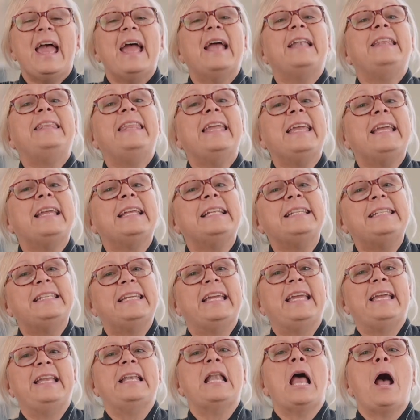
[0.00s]
And they
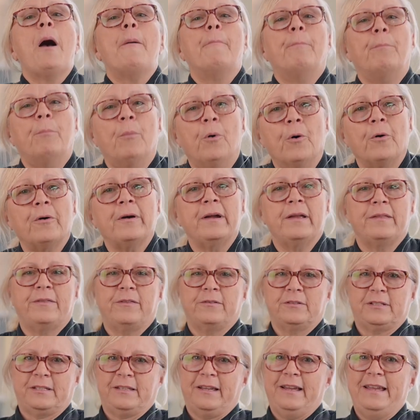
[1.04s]
contain more
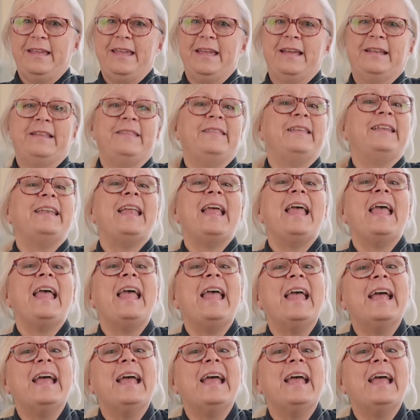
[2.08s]
anthocyanin than